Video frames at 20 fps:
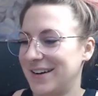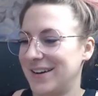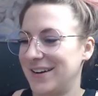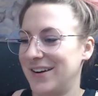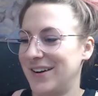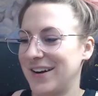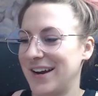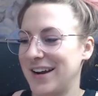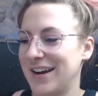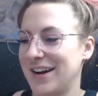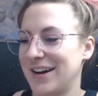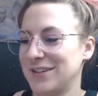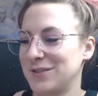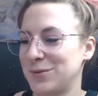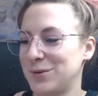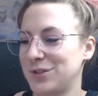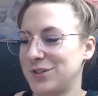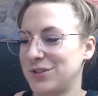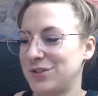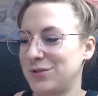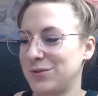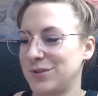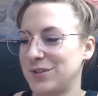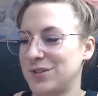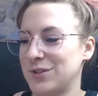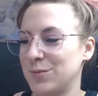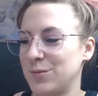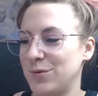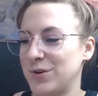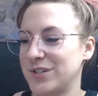Okay, guys, we're just doing
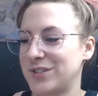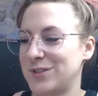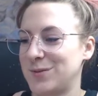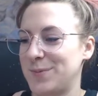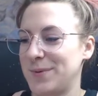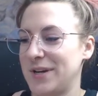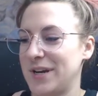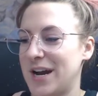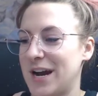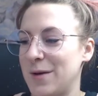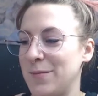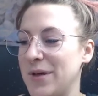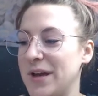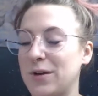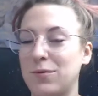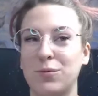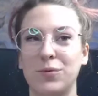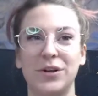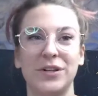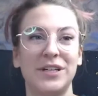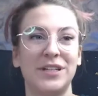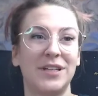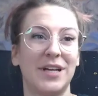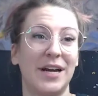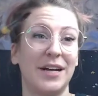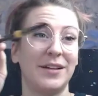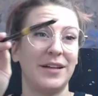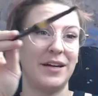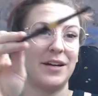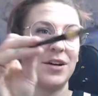some wispy. I'm like really
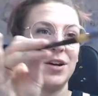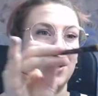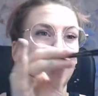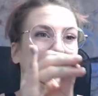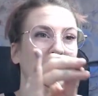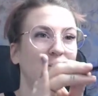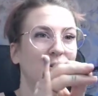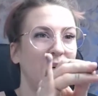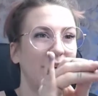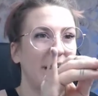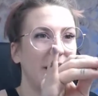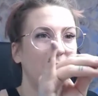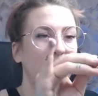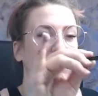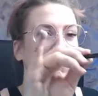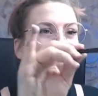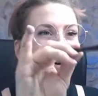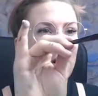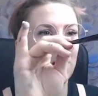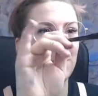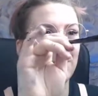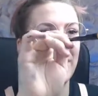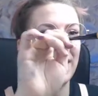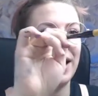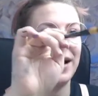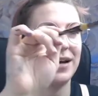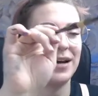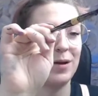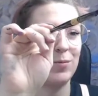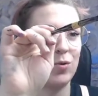light. Like, look how far
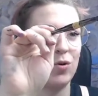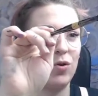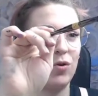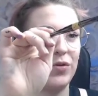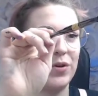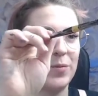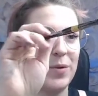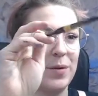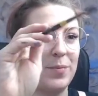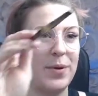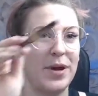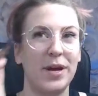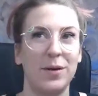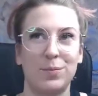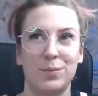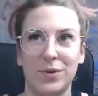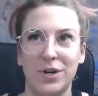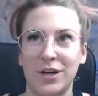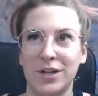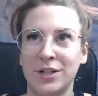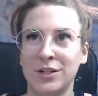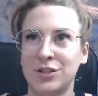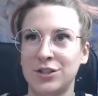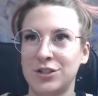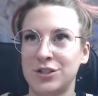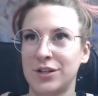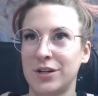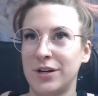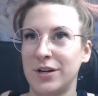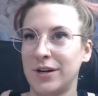back I'm holding my paintbrush.